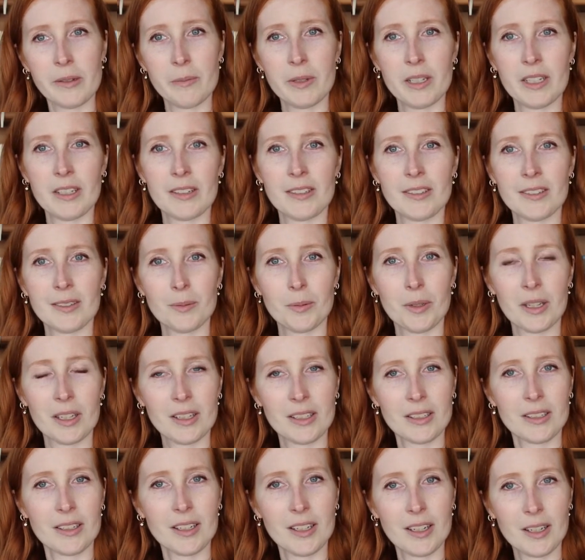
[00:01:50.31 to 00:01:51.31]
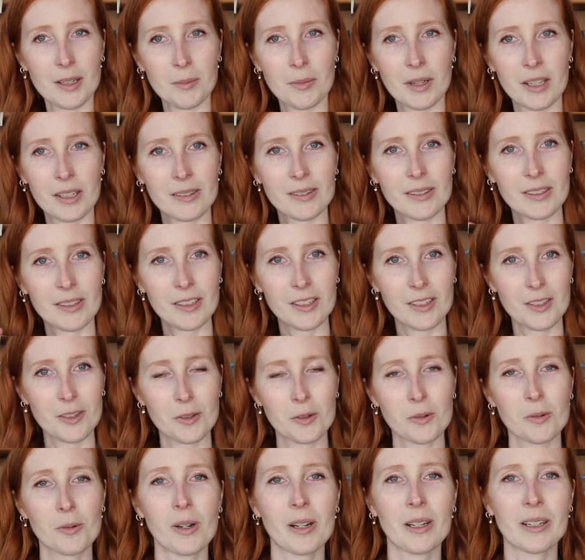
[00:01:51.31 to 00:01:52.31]
because by the time I see
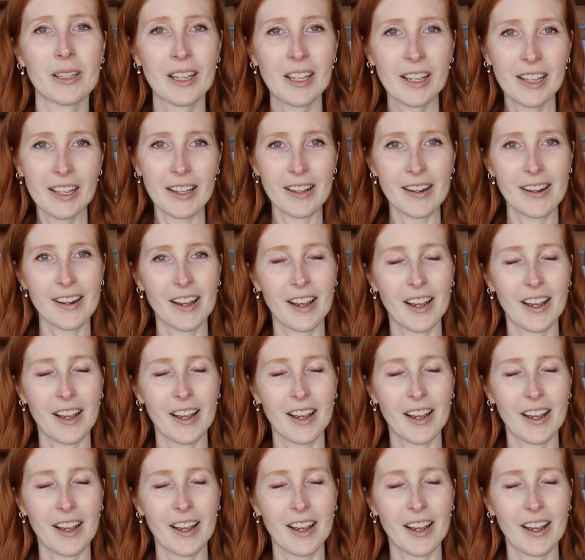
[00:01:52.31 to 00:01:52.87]
you again,